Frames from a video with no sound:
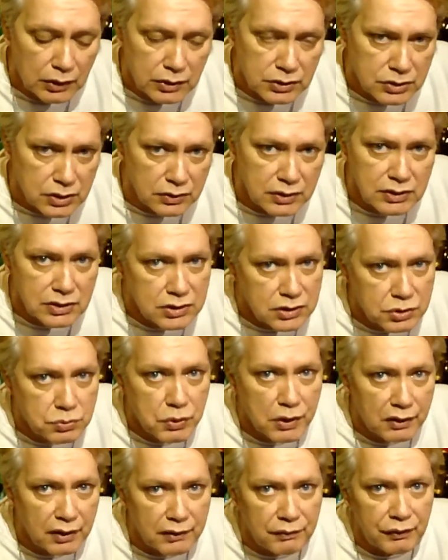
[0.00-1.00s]
So this is
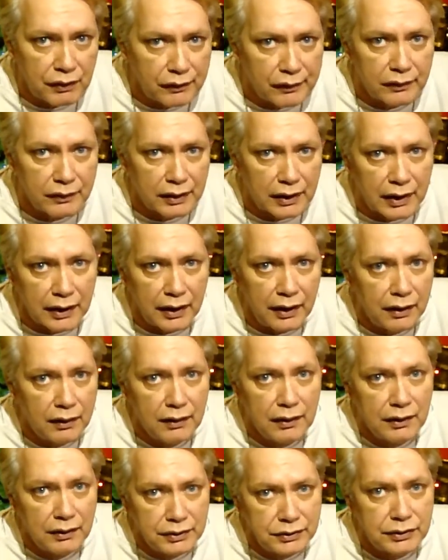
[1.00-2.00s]
really feeling like
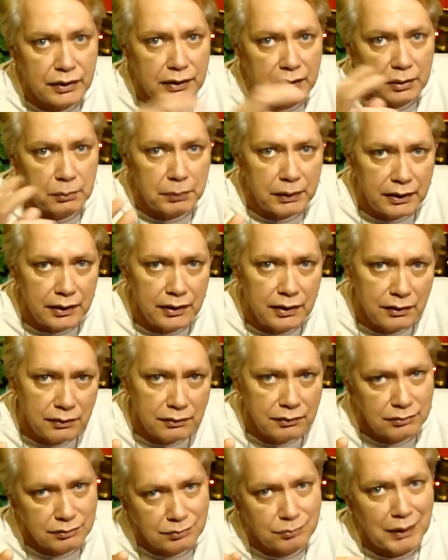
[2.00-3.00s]
you're going to be
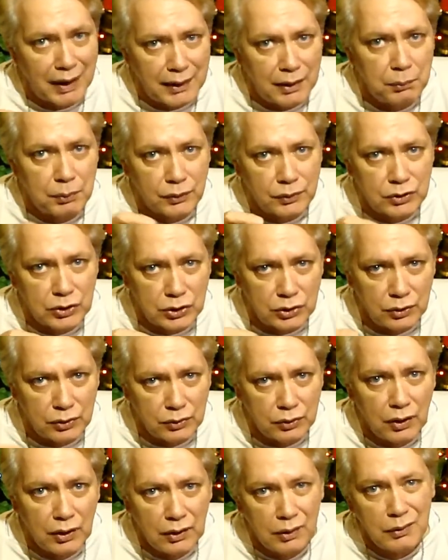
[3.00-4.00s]
able
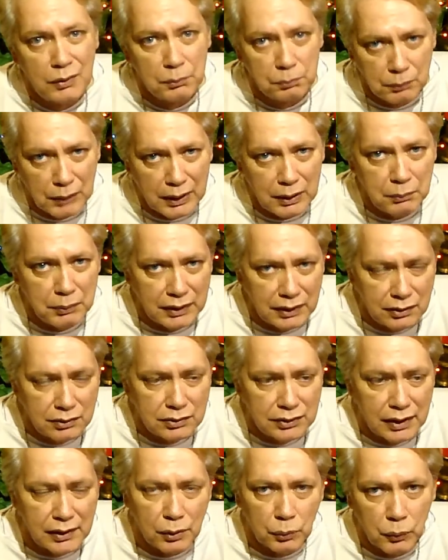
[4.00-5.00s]
to maybe
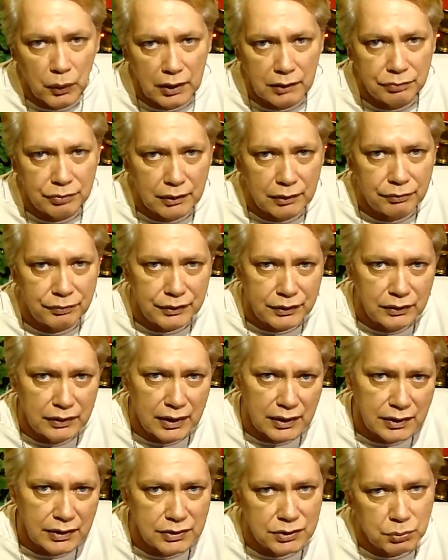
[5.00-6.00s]
get away for a few
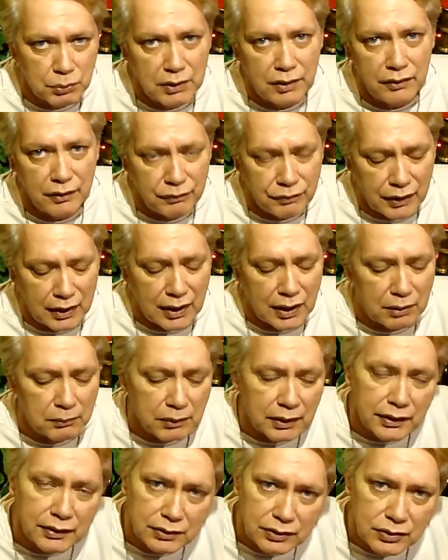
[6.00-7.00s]
days with your
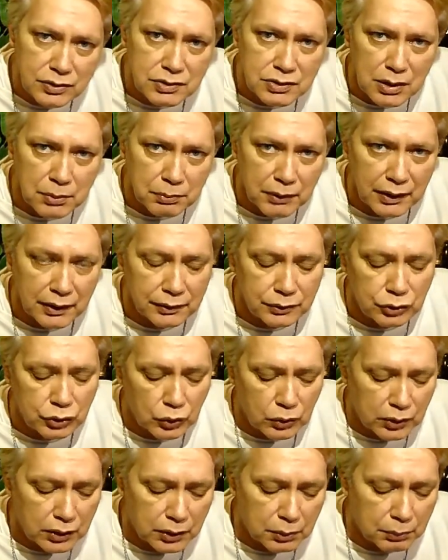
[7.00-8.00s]
family, do something
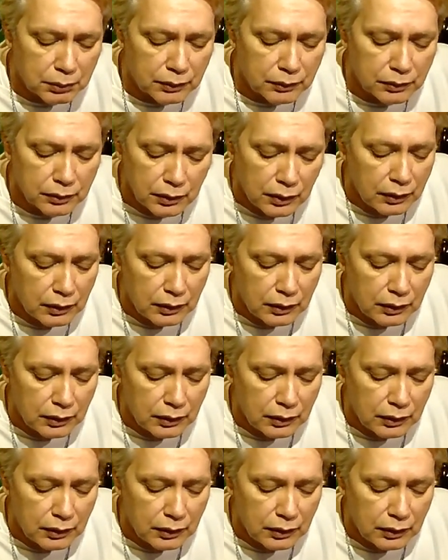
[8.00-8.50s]
enjoyable,